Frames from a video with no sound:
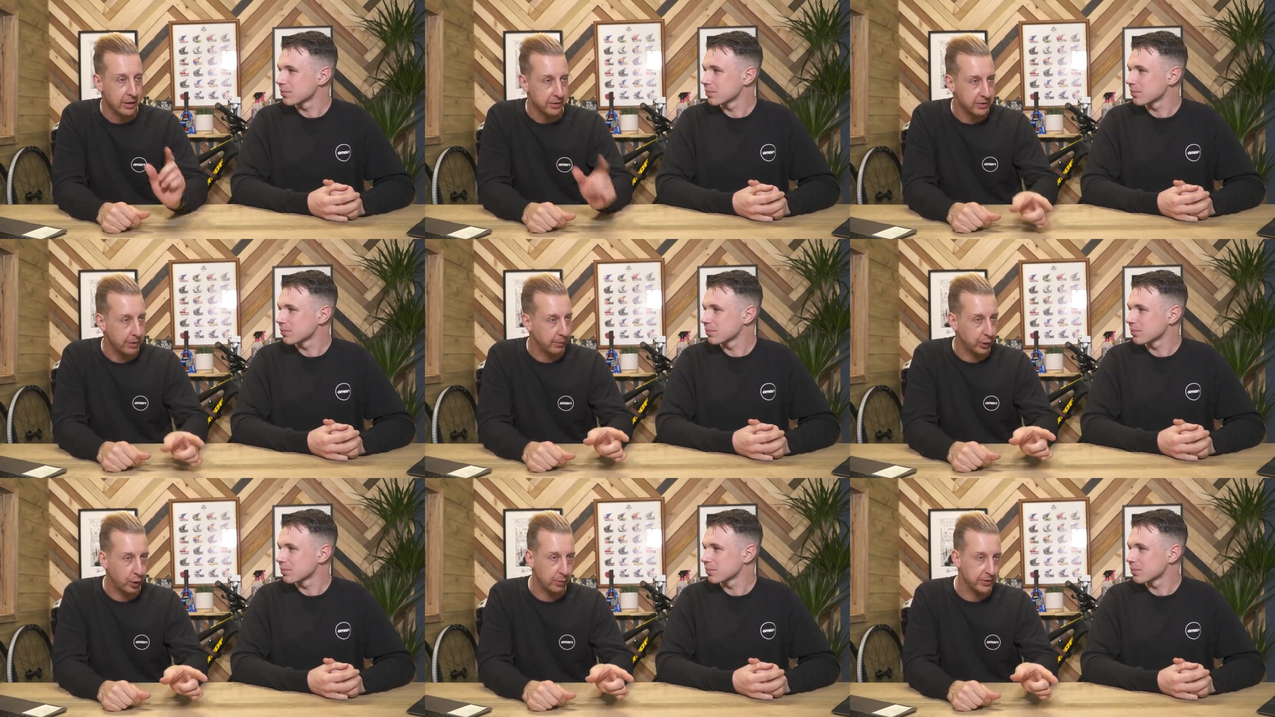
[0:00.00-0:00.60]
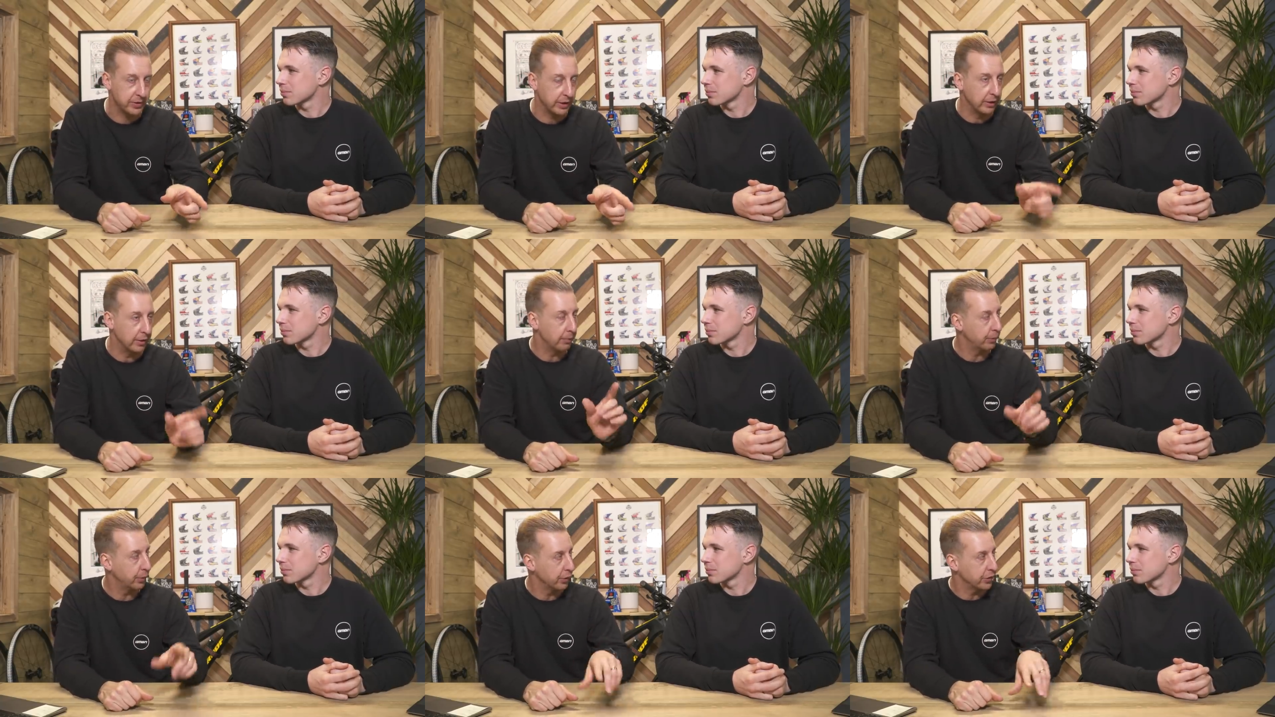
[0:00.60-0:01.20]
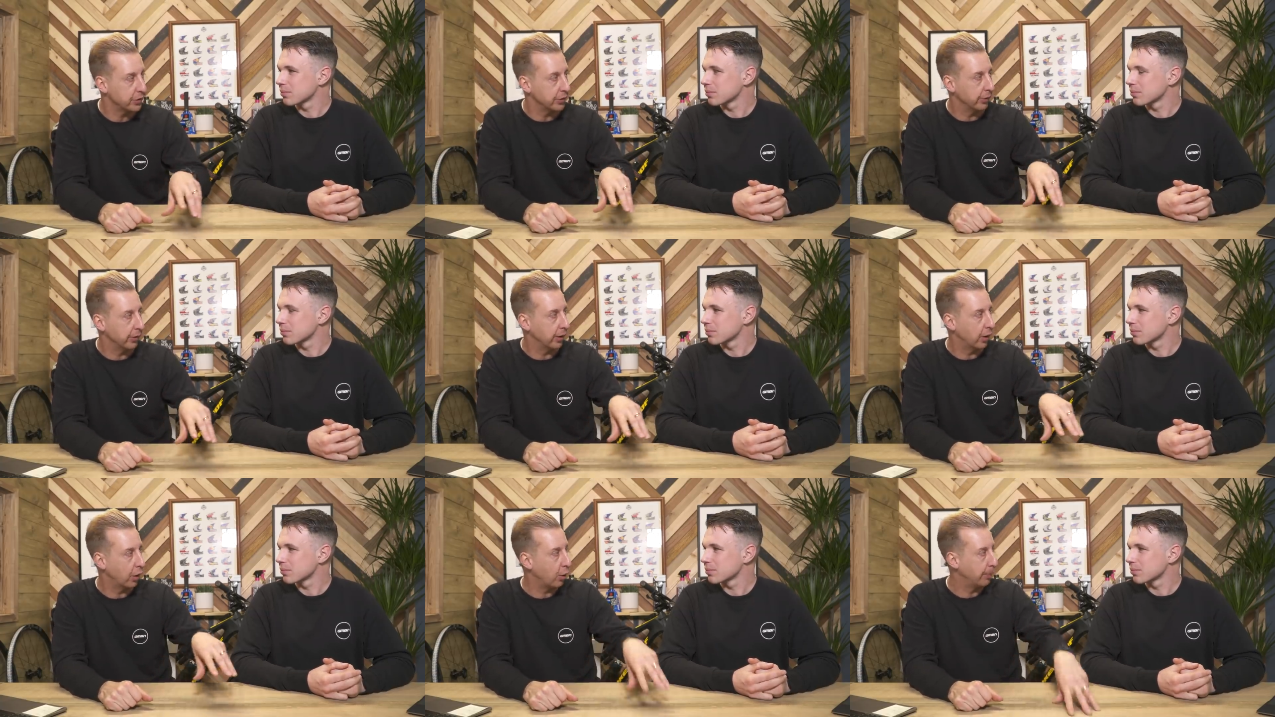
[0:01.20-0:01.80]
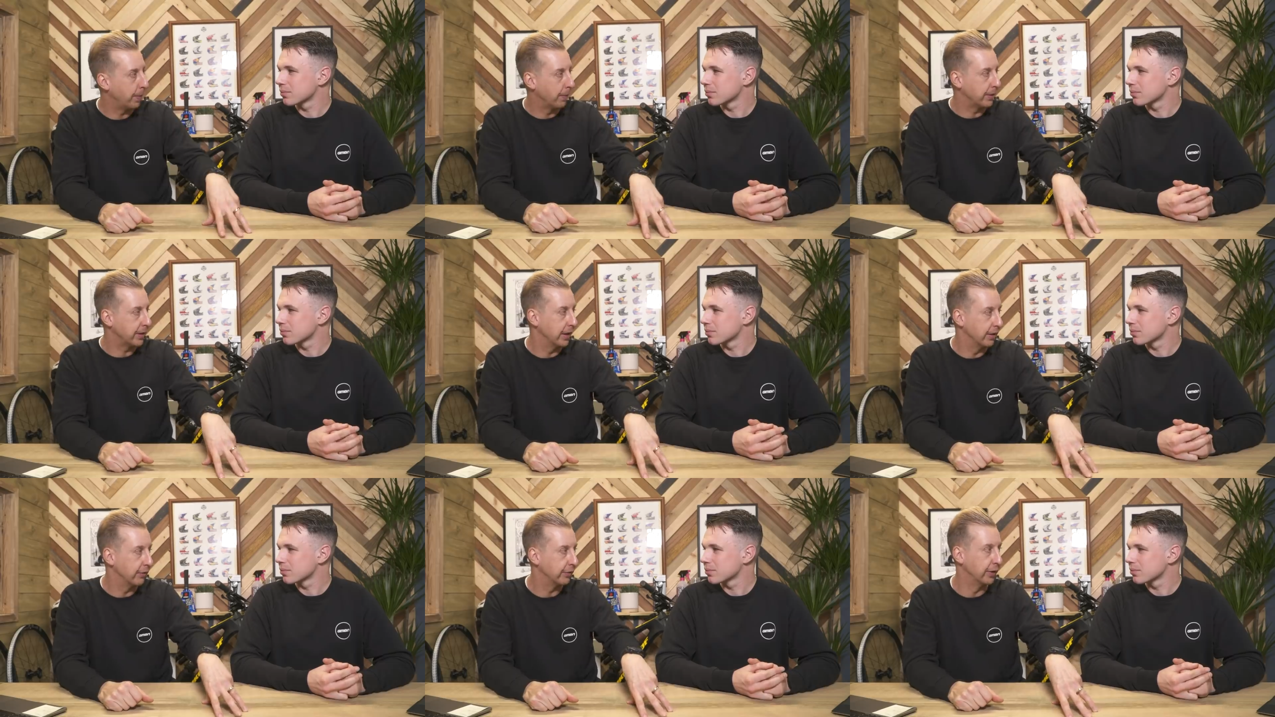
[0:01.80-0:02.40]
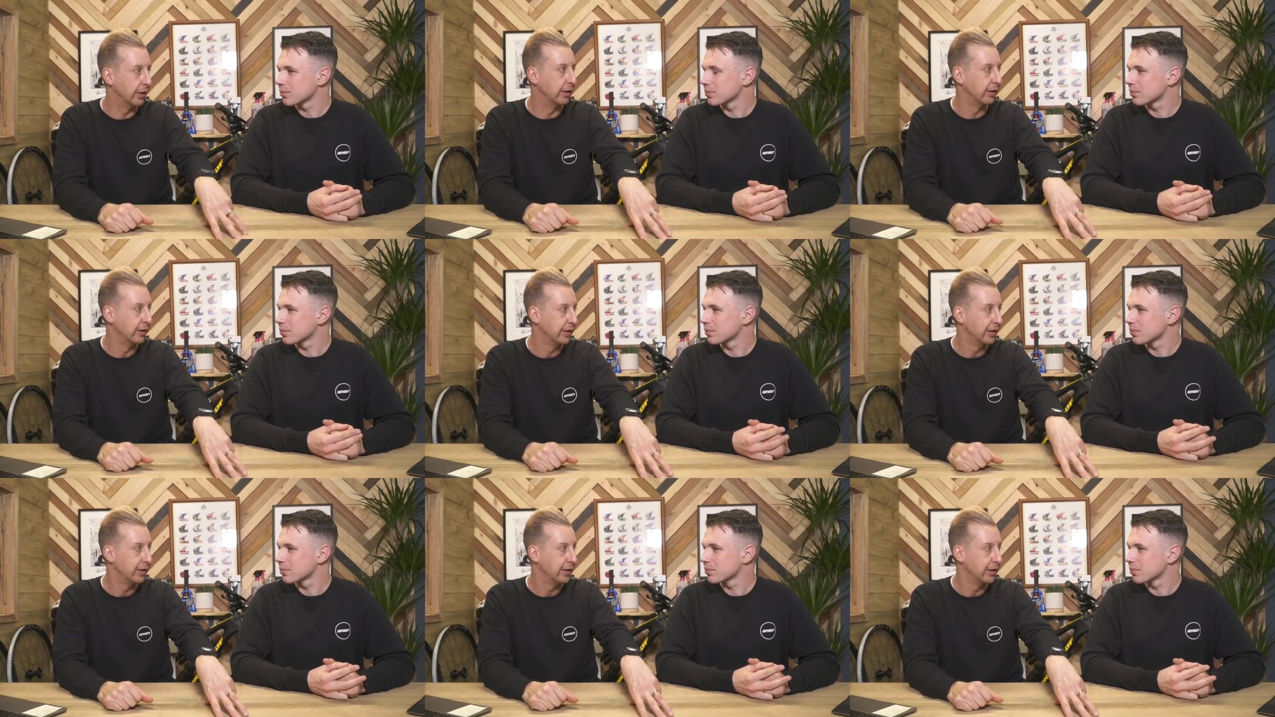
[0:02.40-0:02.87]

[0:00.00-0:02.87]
Speaker 1: someone commented that pushed a, a hop up kit for